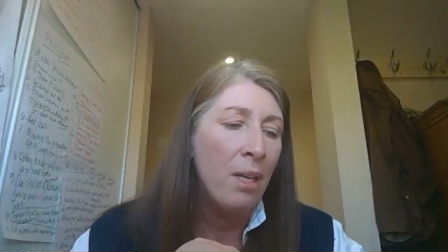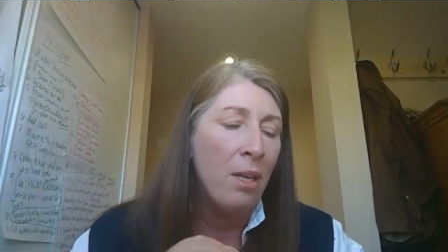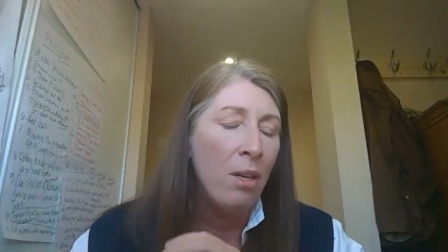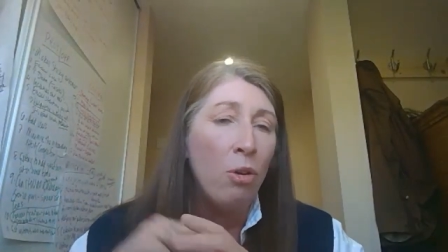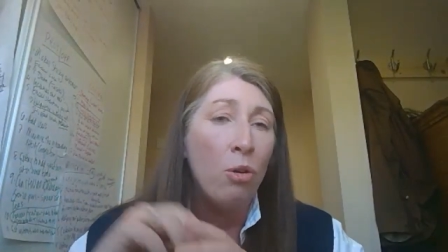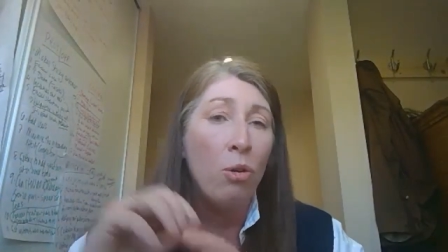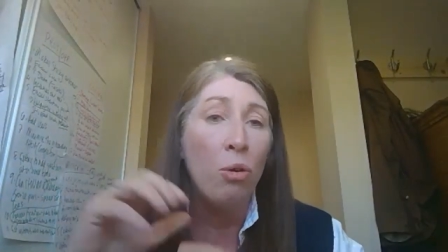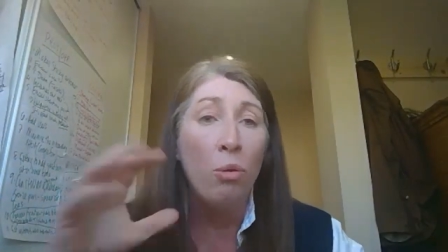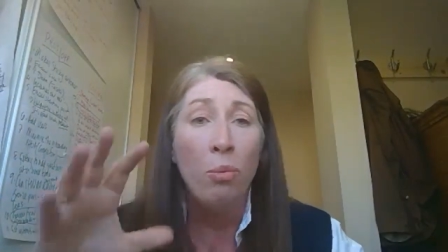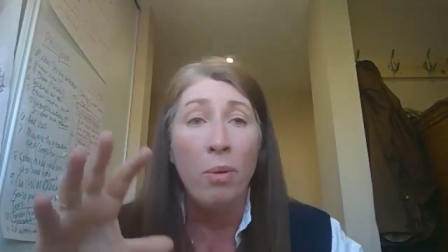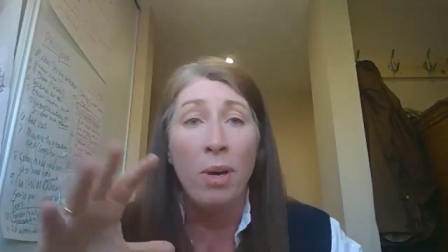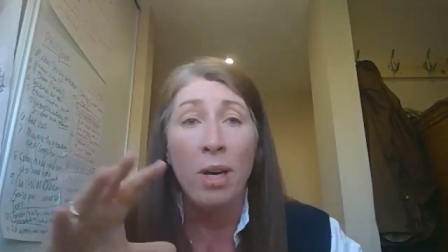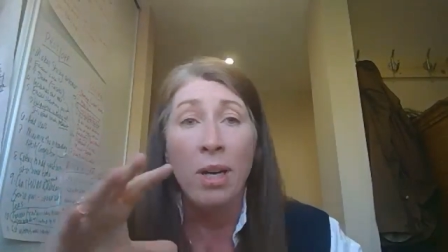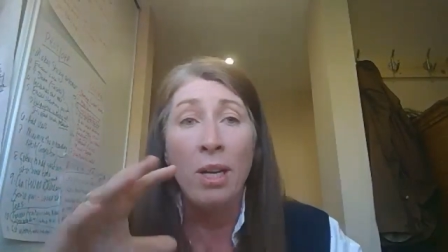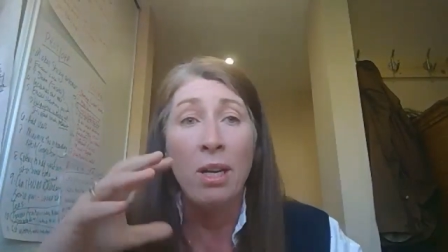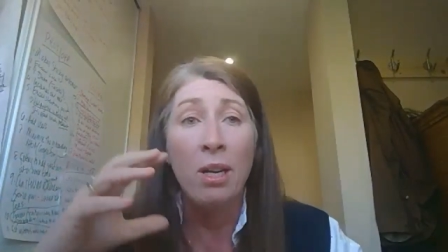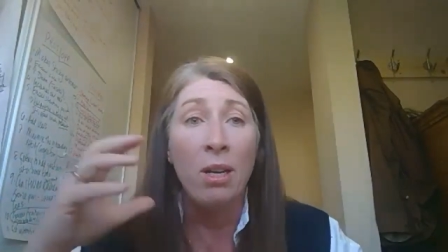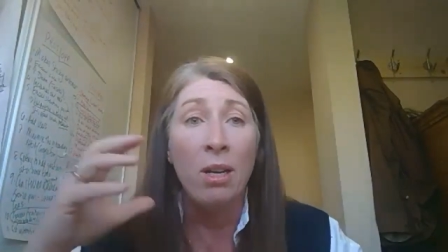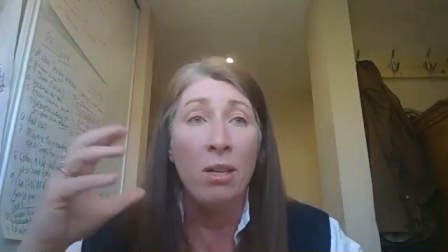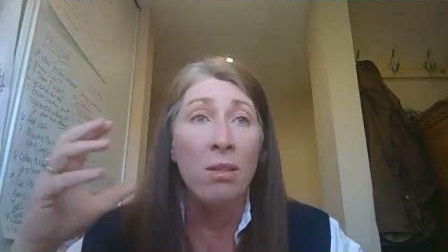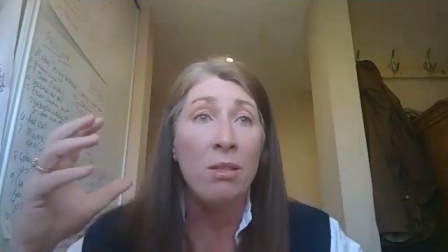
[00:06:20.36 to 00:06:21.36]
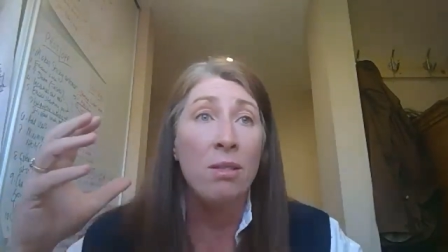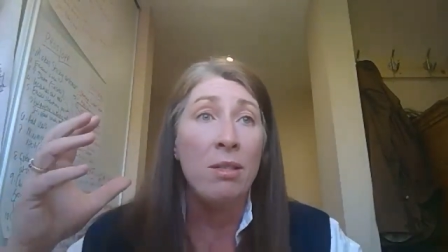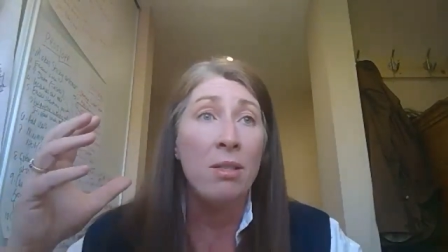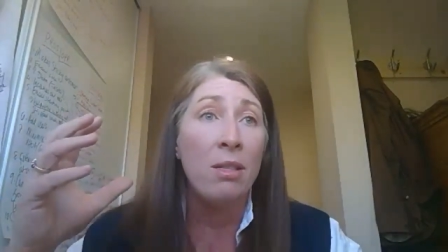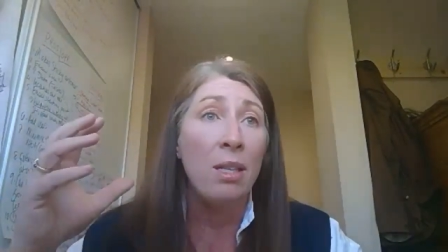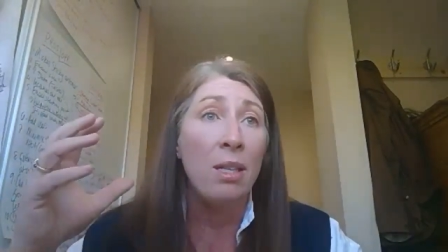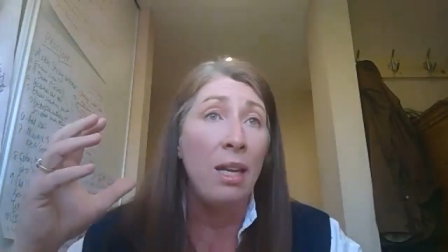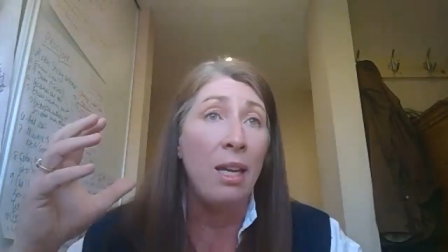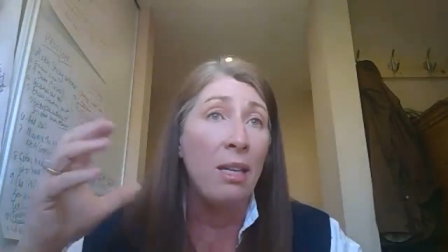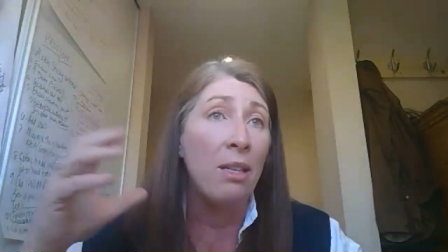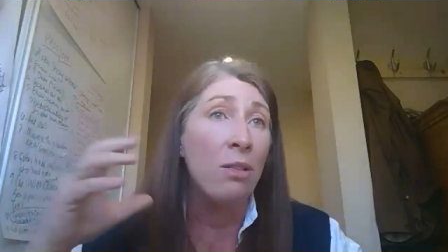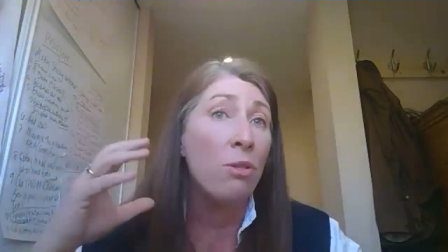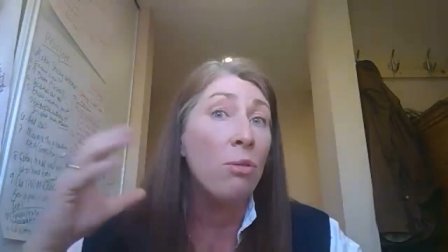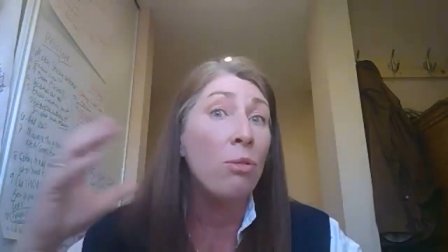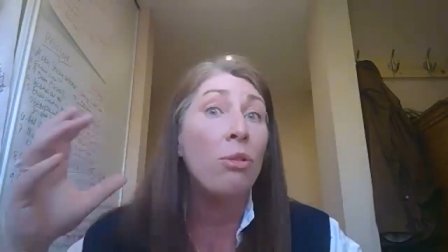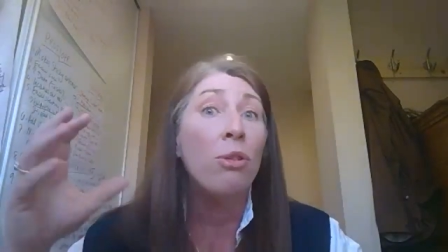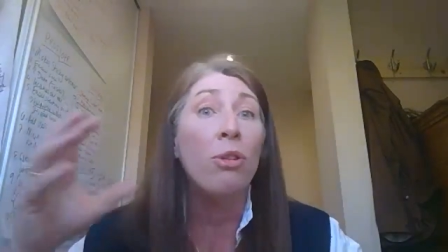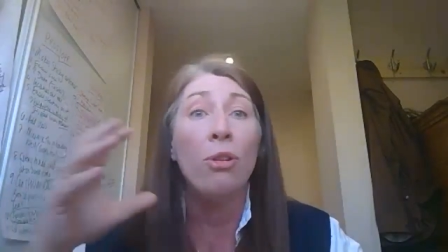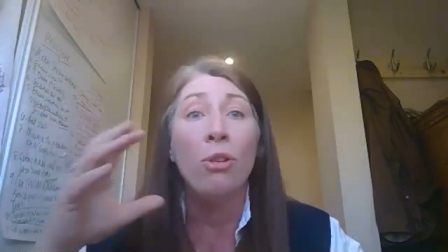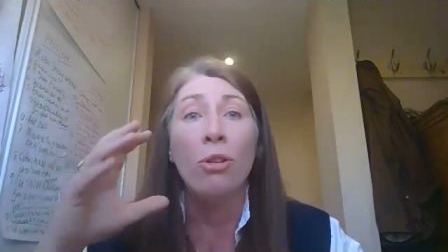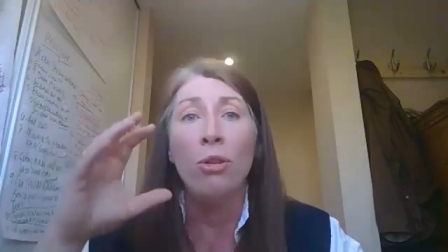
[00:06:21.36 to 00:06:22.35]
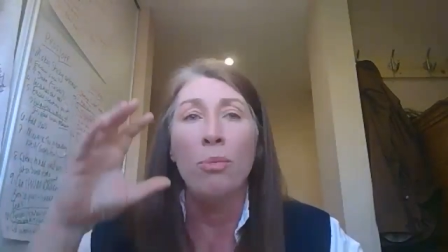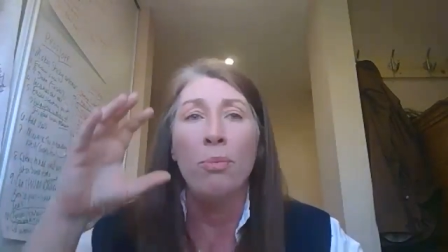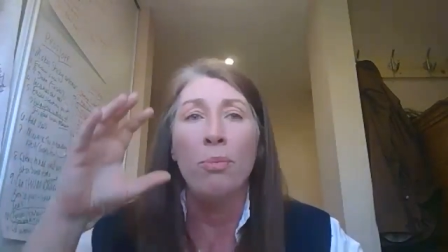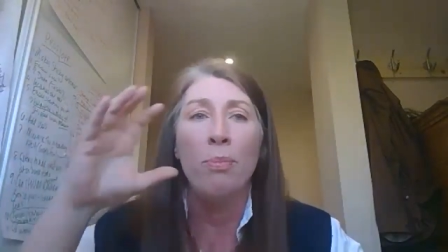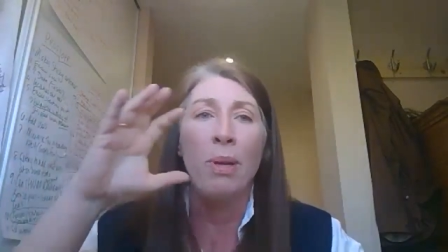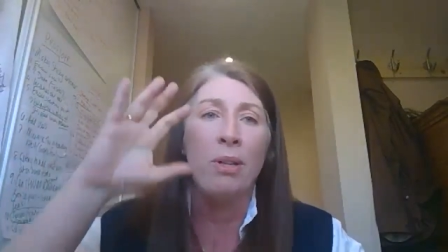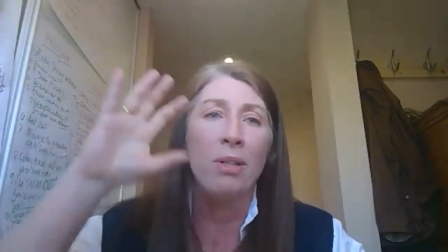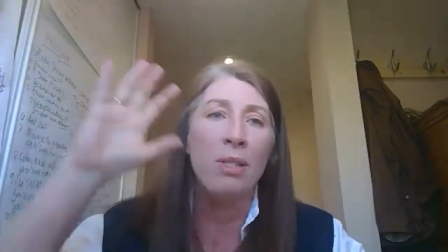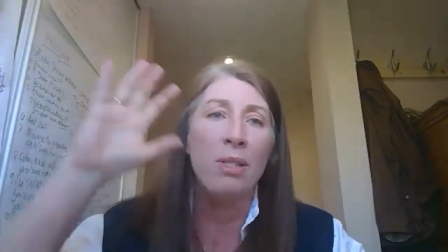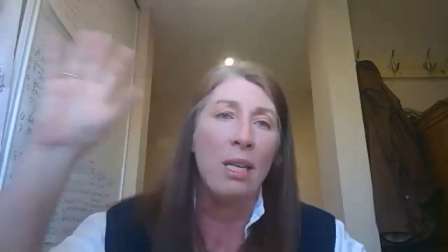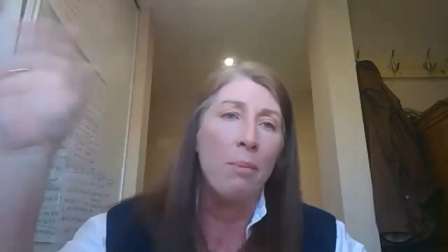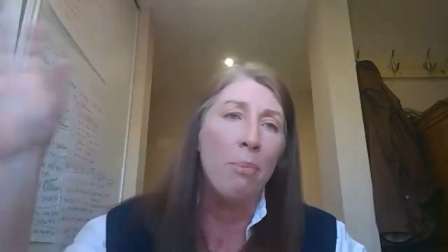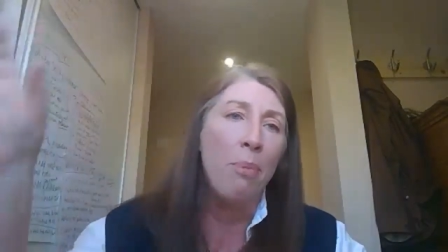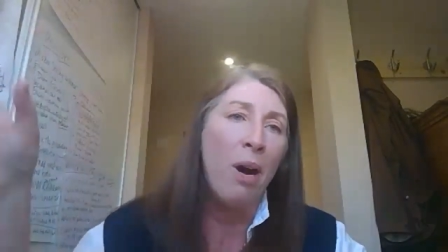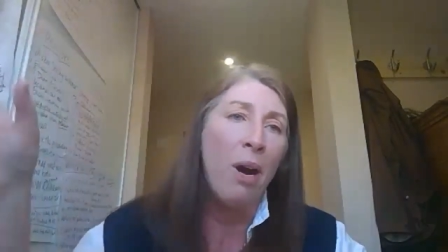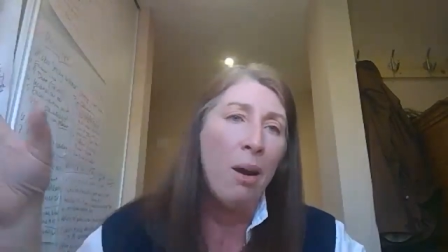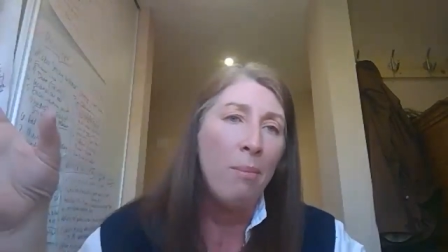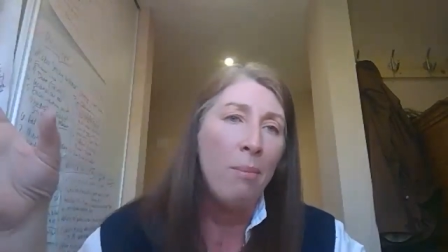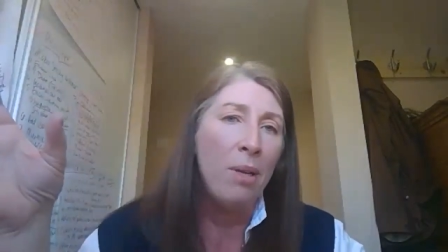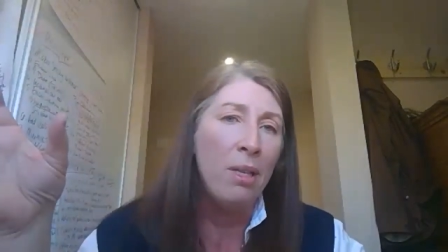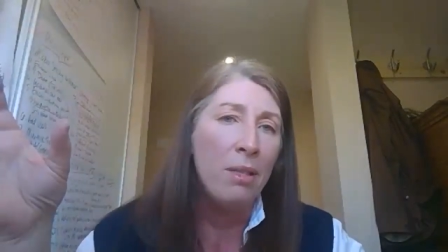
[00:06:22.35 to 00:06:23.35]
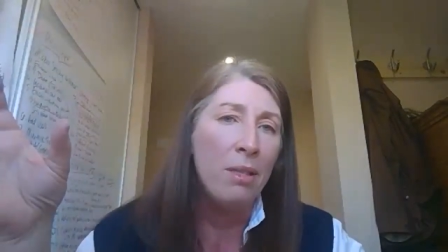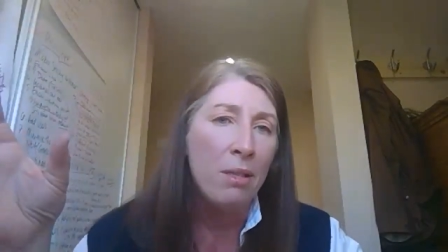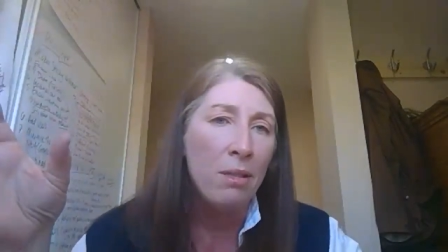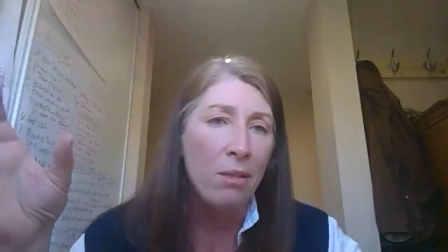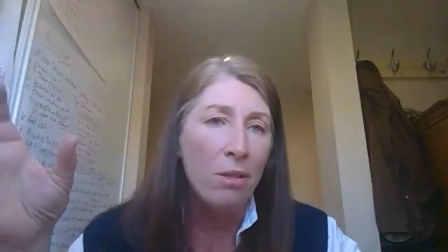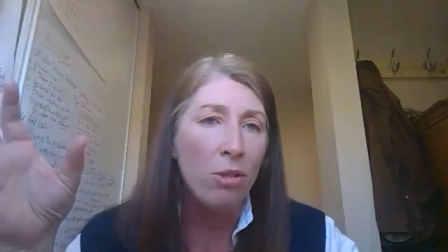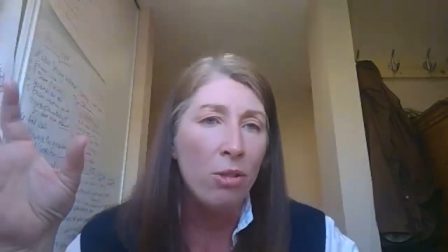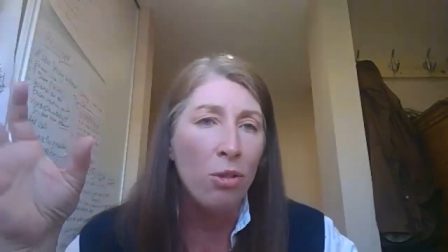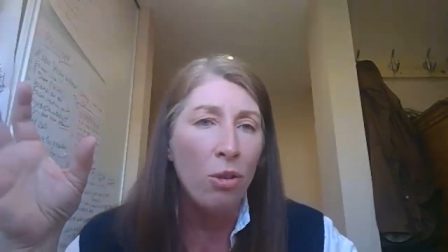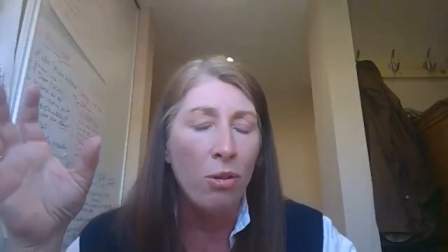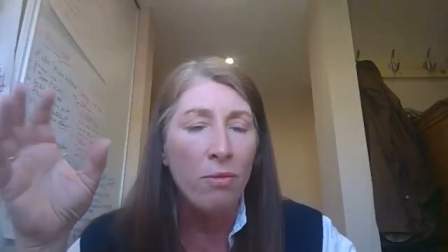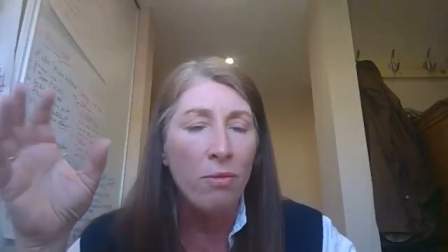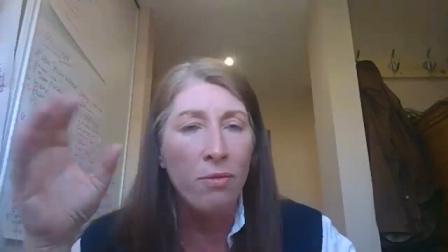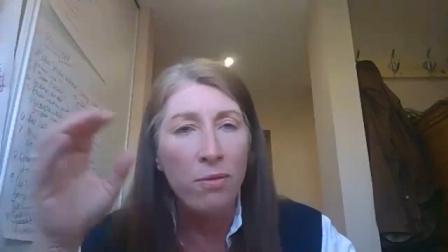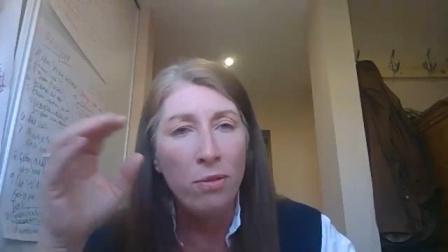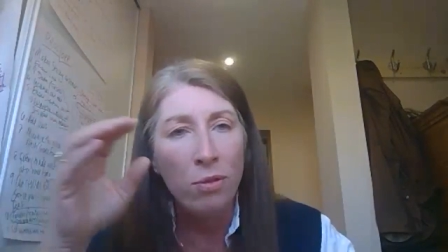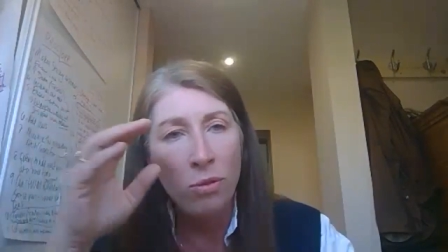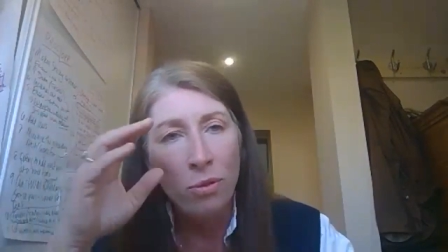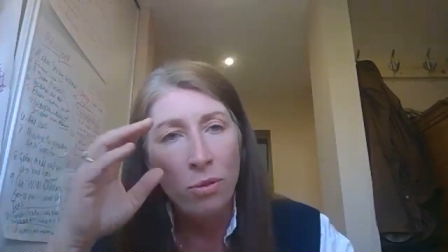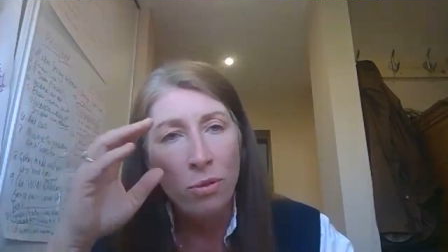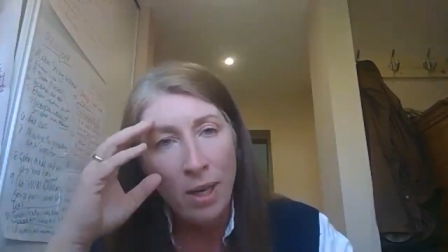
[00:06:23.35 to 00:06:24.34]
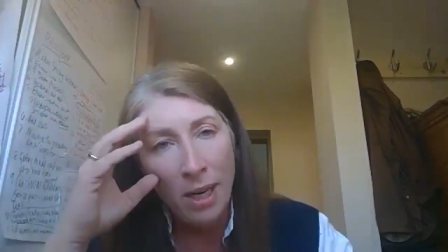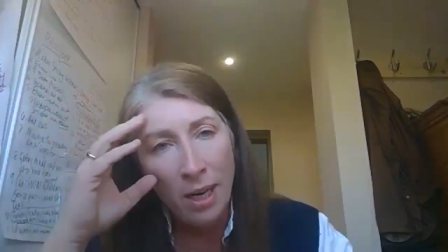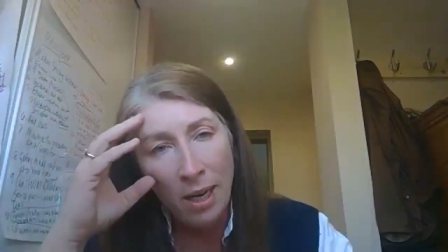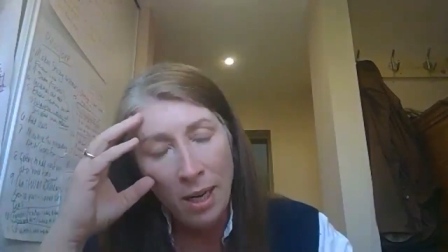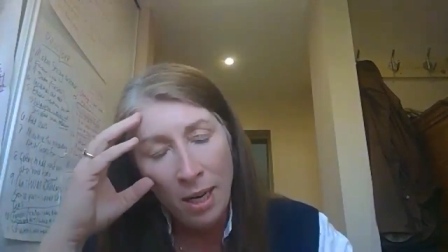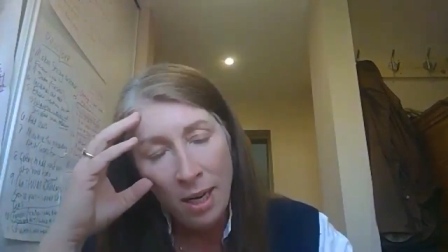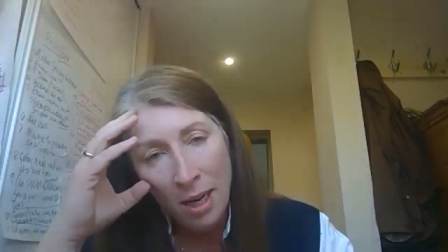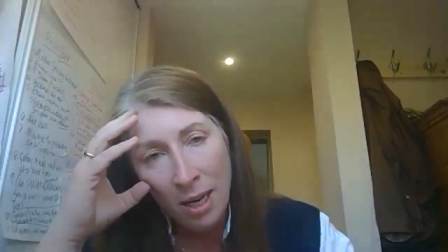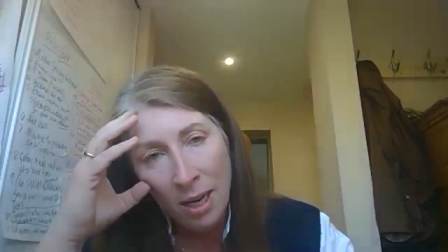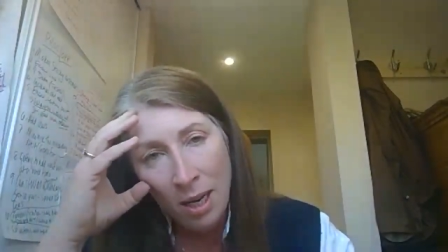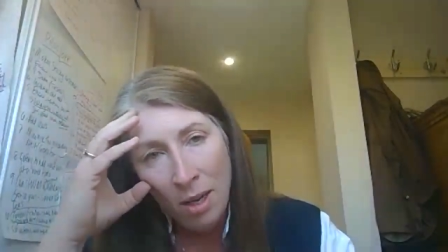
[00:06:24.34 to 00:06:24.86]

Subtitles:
co-workers like Zoku building apartments on their top floor.